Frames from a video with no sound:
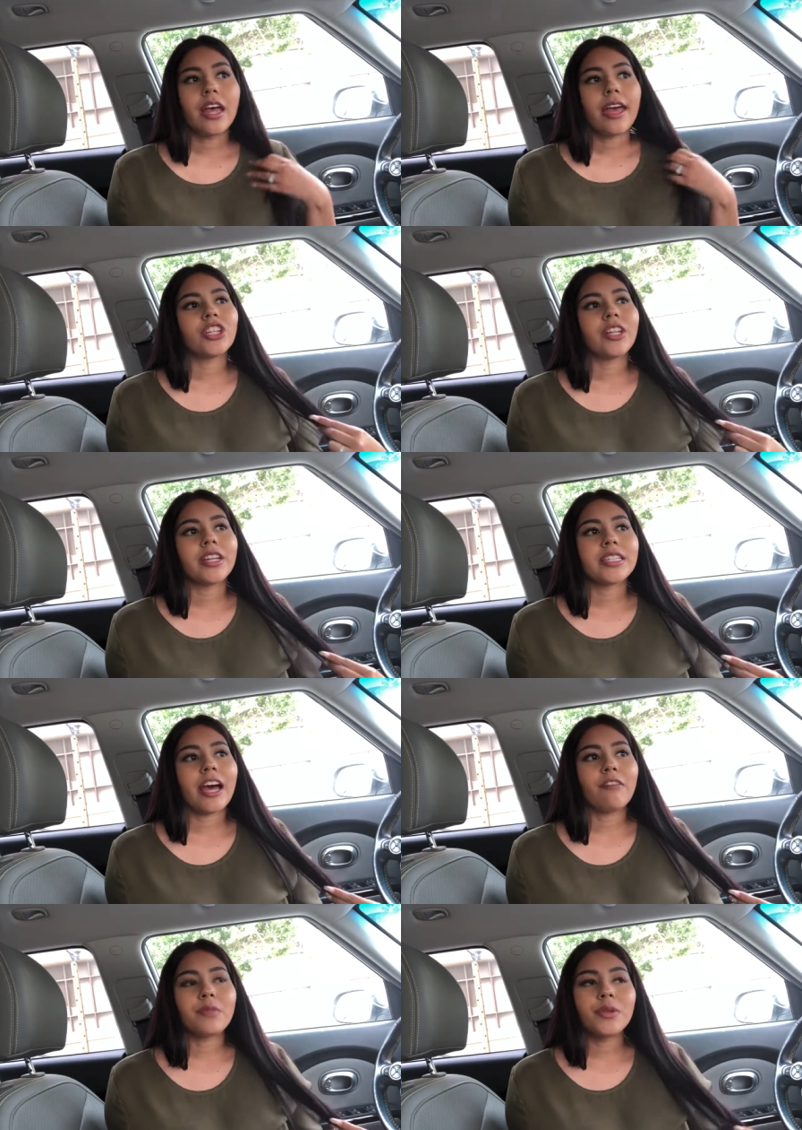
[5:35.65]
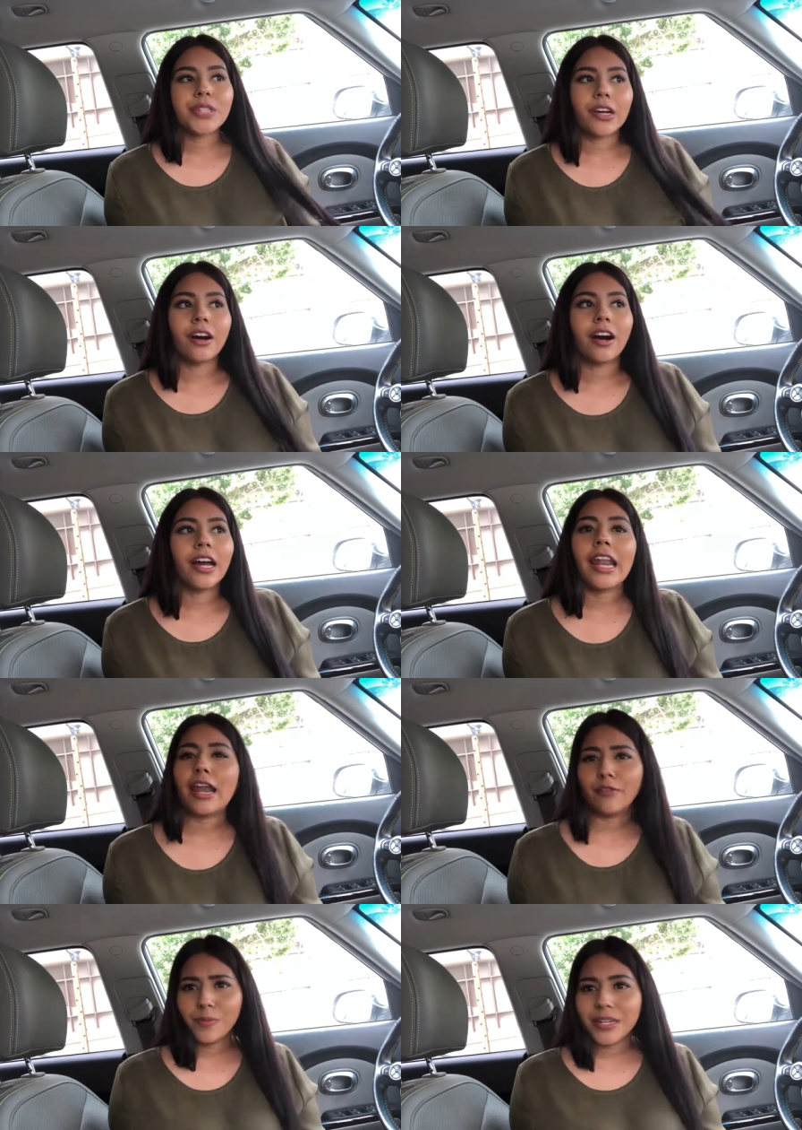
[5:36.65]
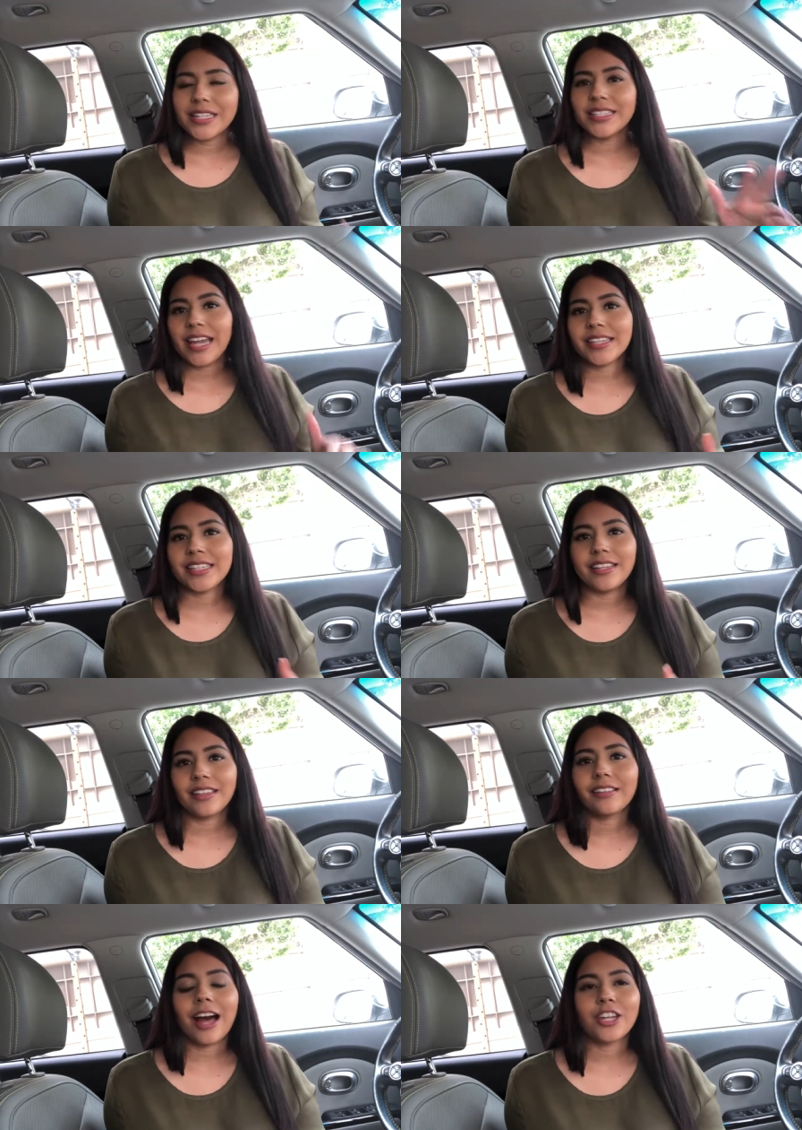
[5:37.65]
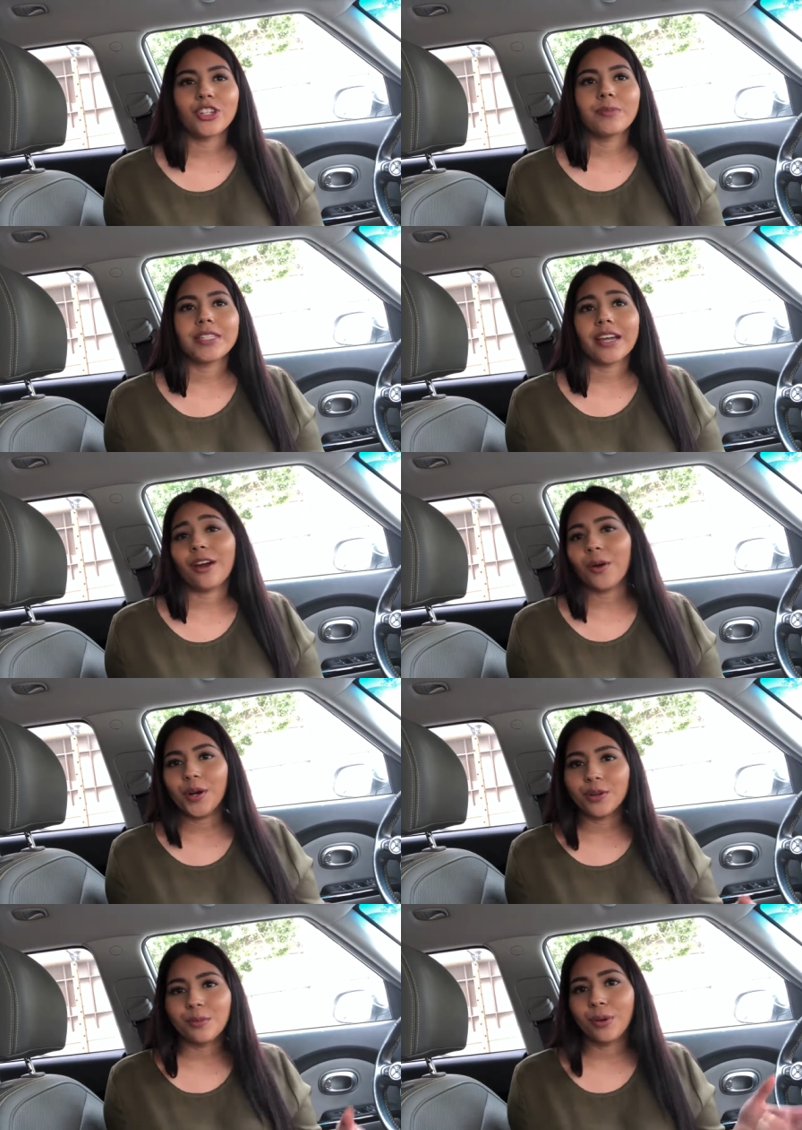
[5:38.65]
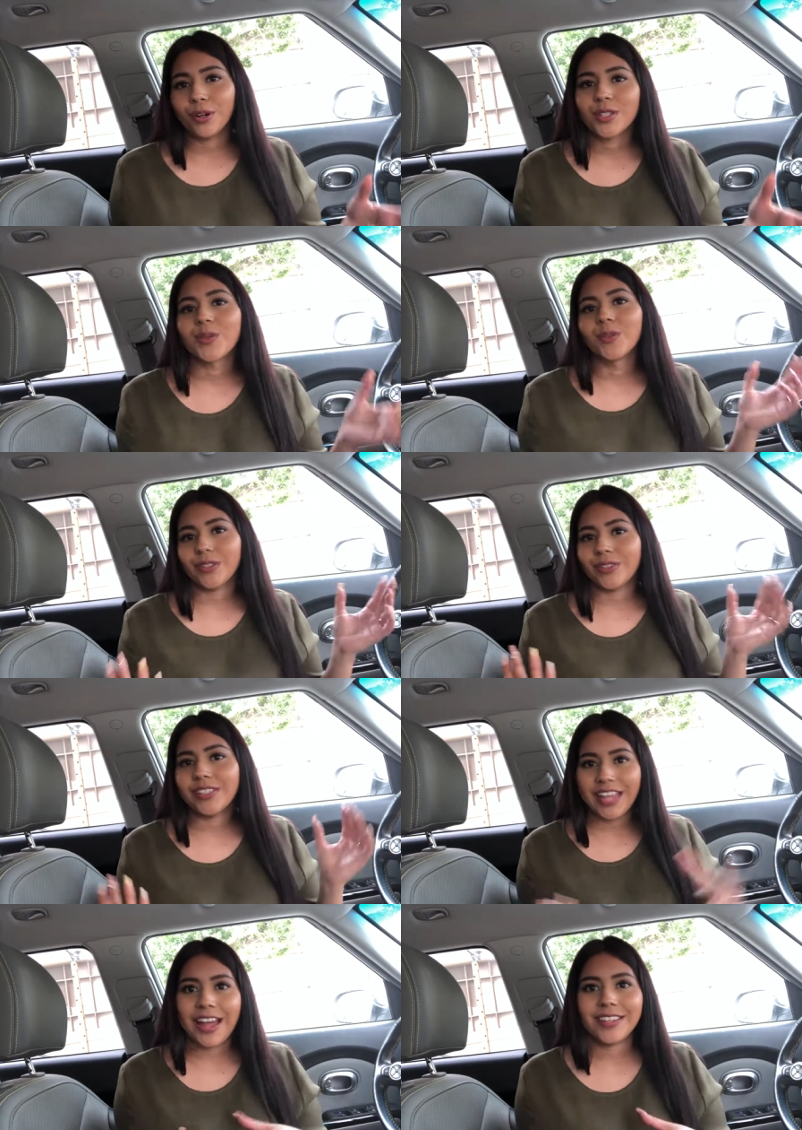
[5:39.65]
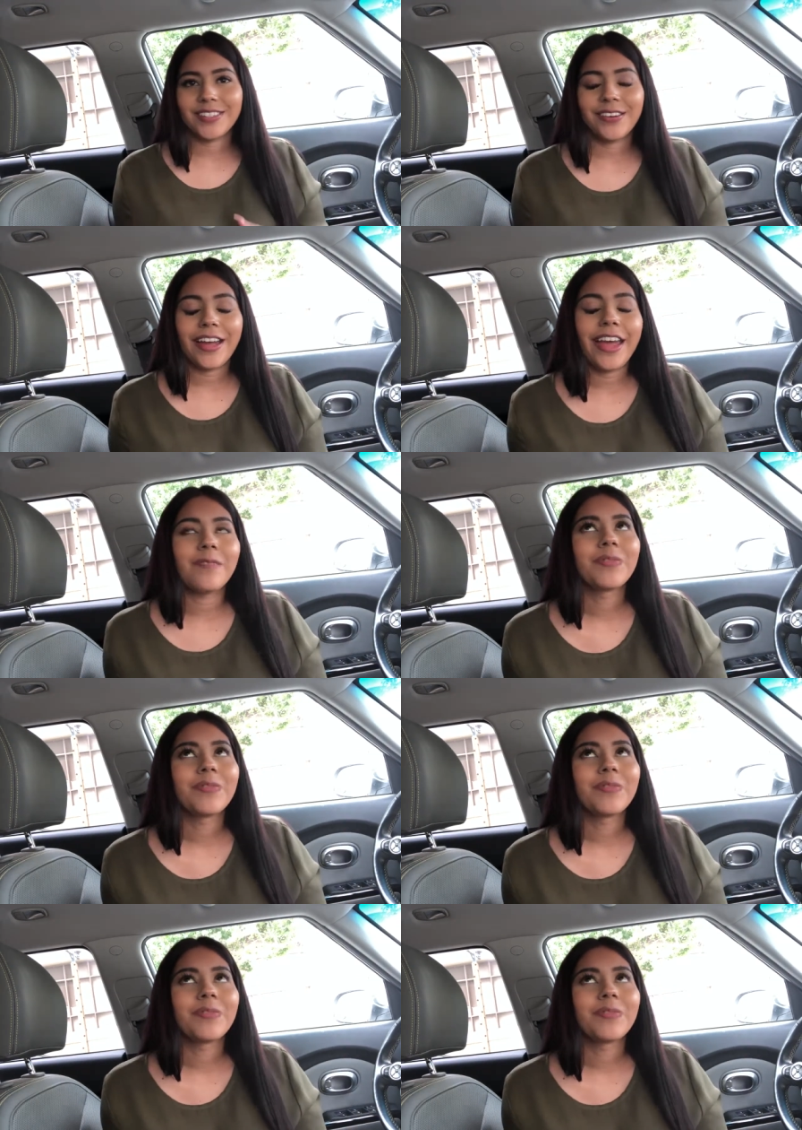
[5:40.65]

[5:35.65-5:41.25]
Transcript: She let us have music on, and everybody's dancing in the classroom. It's like our own personal little dance, okay?